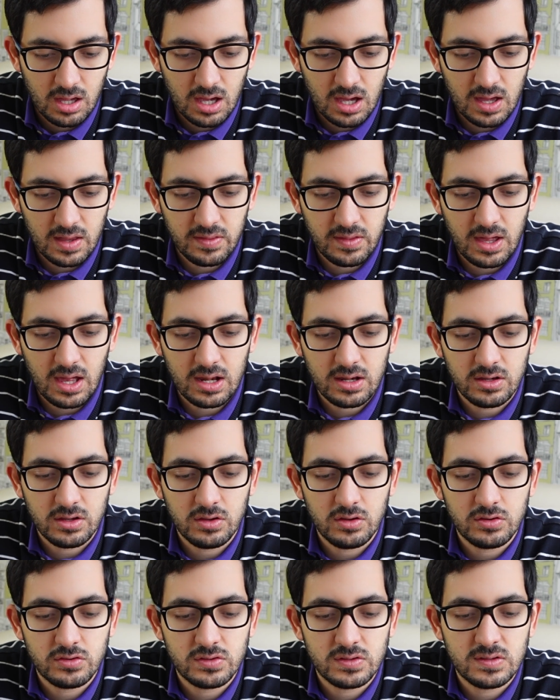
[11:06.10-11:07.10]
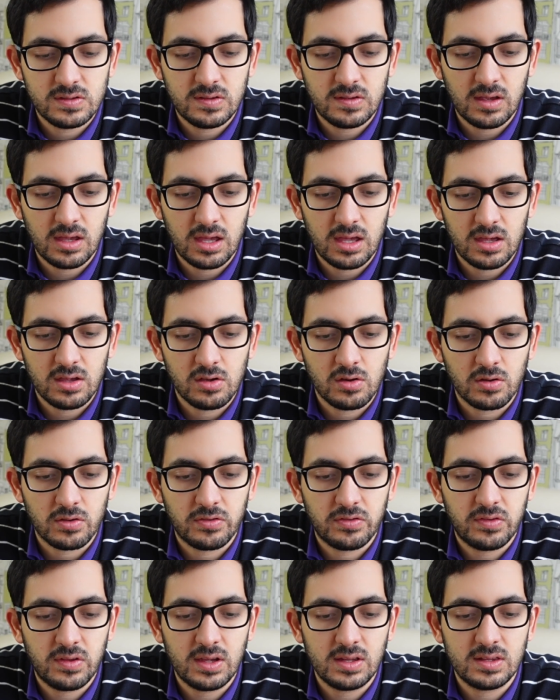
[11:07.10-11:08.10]
And then you should see your
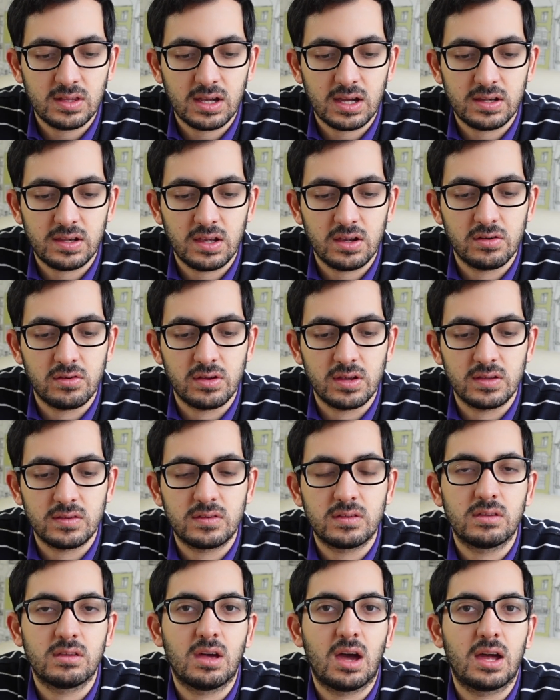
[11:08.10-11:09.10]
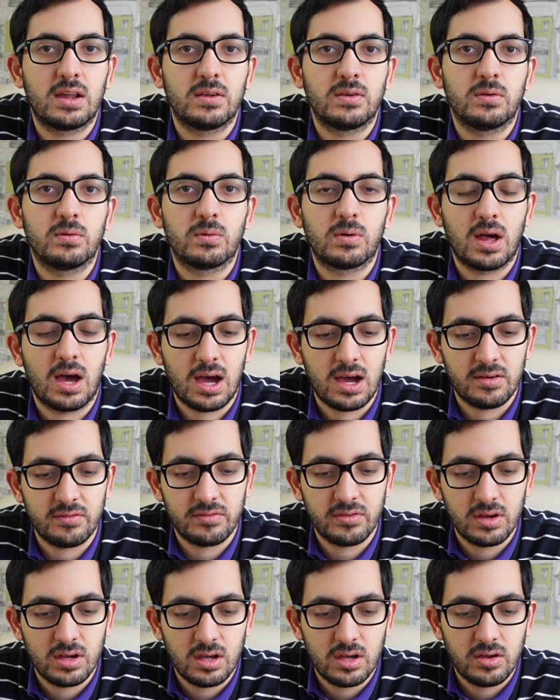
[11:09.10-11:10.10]
synced categories, and you will have
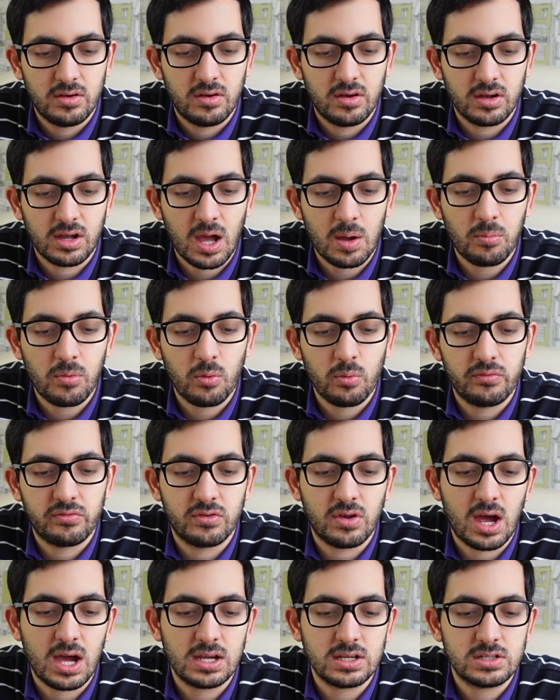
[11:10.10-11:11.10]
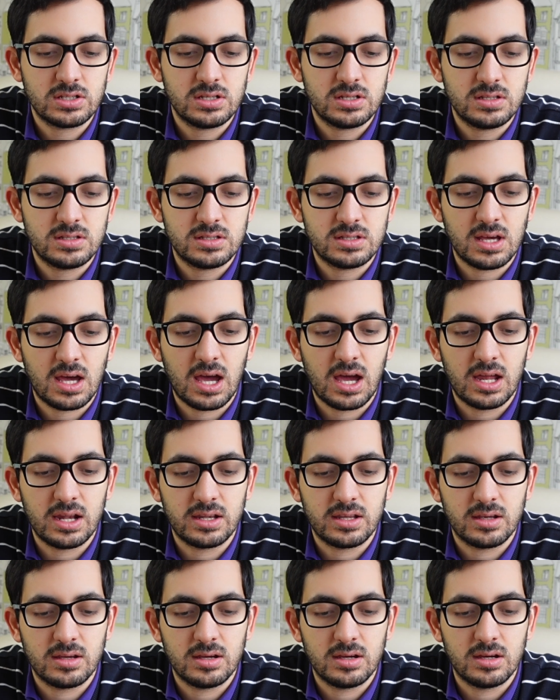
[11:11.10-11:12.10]
camera with actions,
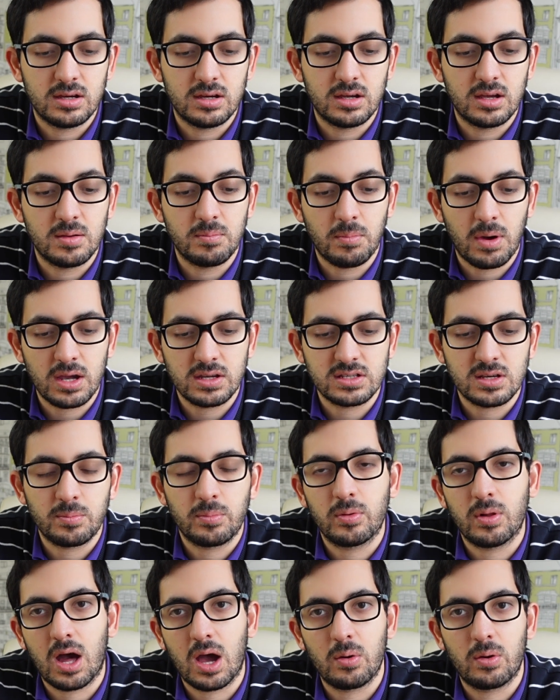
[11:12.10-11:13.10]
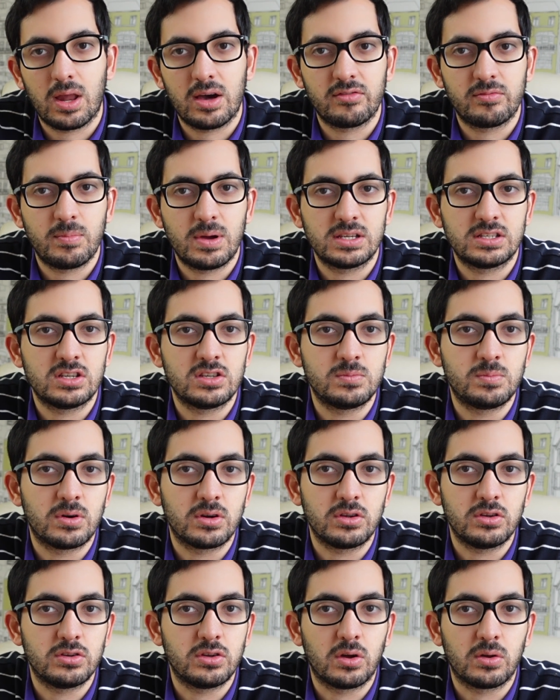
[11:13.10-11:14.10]
and in my example, I will have message, but
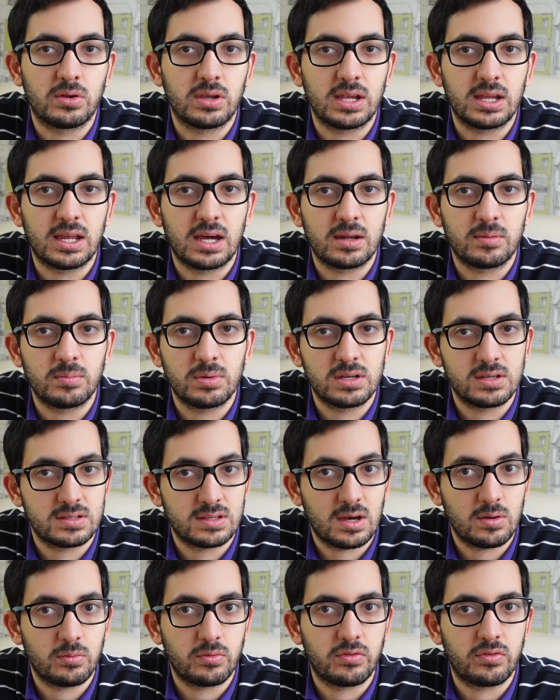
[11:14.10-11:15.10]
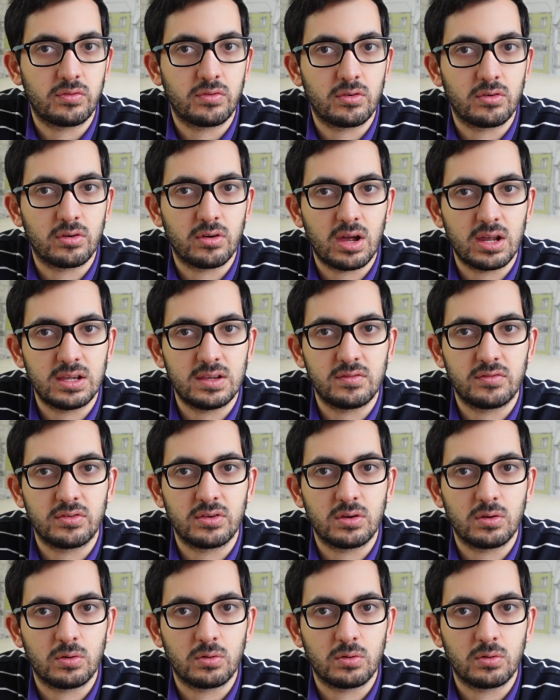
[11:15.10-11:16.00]
you don't need that because that was for a different